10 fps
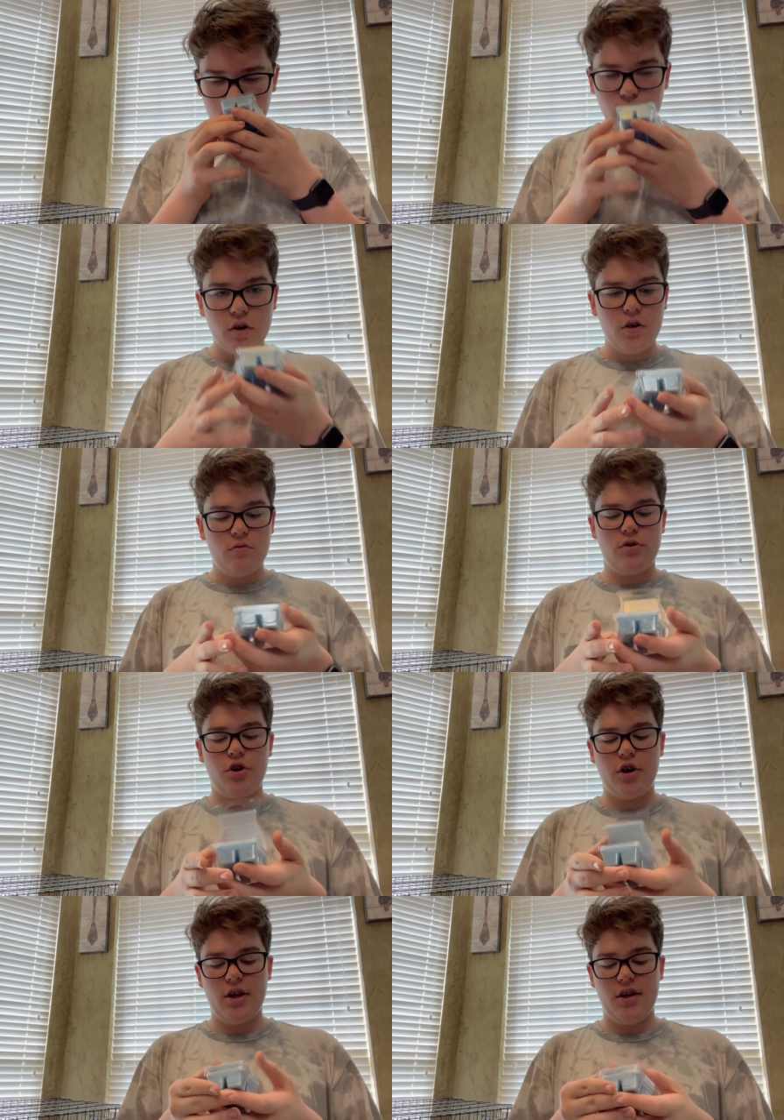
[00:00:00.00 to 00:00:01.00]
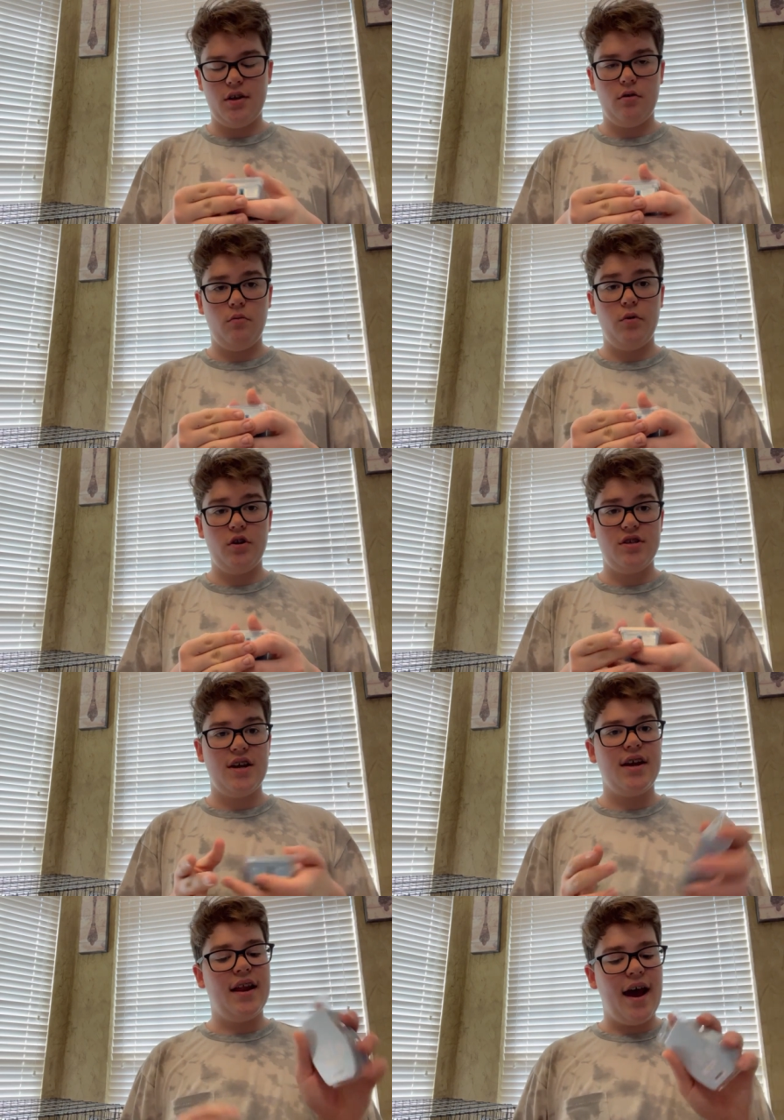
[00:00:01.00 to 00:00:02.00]
when you
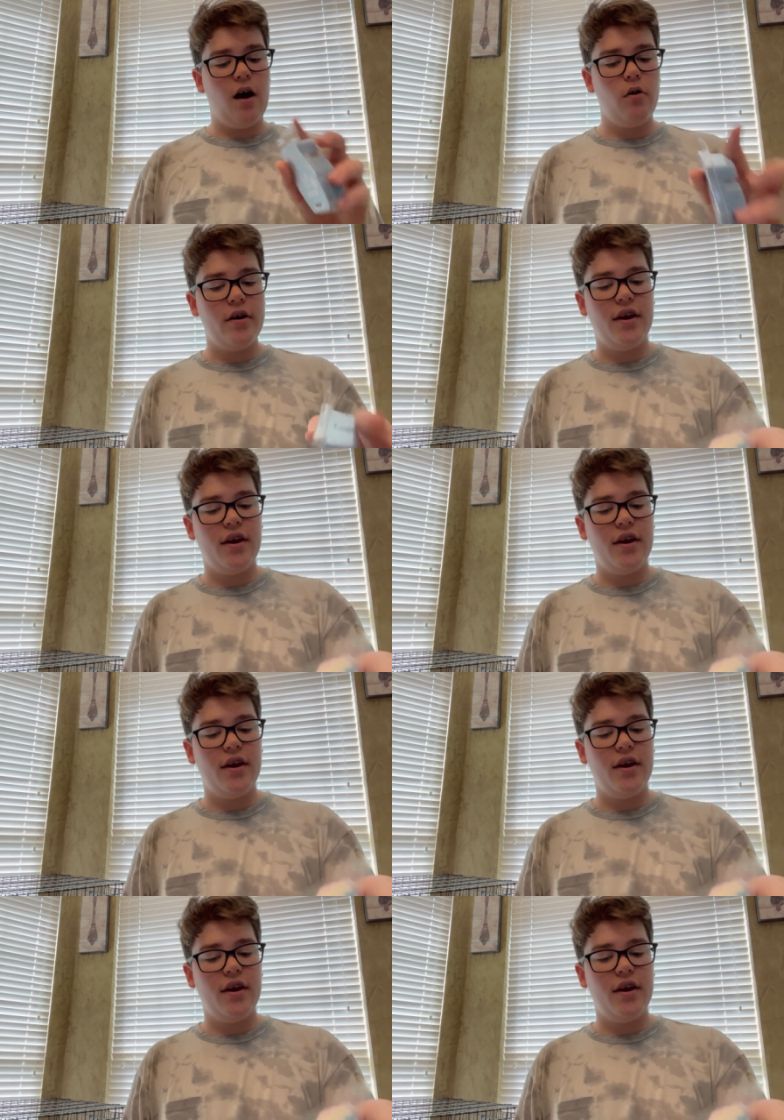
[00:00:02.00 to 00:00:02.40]
take it out,